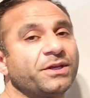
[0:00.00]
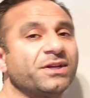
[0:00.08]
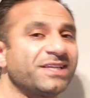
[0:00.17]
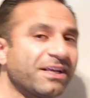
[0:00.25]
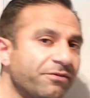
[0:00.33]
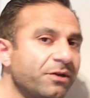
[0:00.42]
then
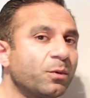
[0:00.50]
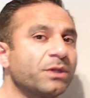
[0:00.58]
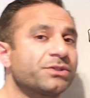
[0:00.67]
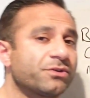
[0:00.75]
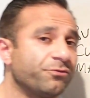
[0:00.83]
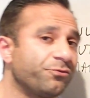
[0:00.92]
you definitely
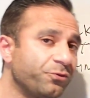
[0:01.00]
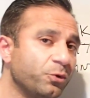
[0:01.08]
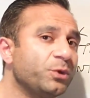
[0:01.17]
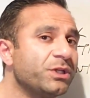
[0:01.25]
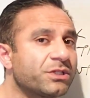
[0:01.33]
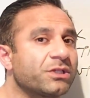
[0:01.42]
want some
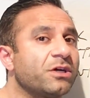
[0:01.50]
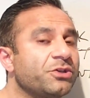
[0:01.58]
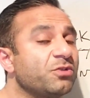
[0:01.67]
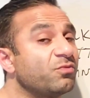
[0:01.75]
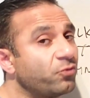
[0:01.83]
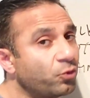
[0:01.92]
food
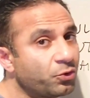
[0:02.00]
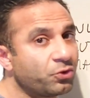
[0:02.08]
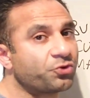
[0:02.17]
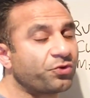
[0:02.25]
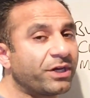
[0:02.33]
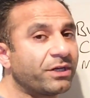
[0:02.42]
inside you before
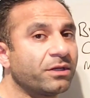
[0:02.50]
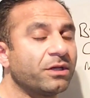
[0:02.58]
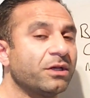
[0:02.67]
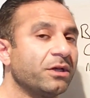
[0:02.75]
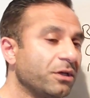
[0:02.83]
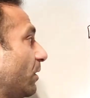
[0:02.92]
you train.